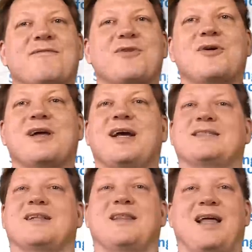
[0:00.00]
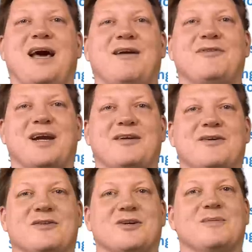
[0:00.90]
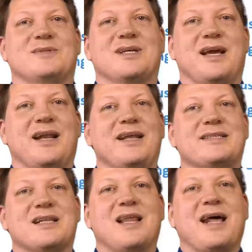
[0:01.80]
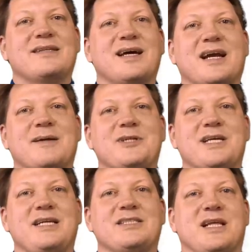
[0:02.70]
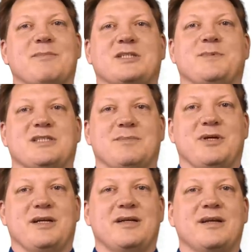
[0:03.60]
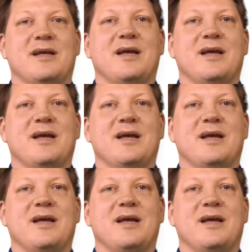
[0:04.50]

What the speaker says: Florida has a lot of technical terms and needs a lot of documentation that must be submitted.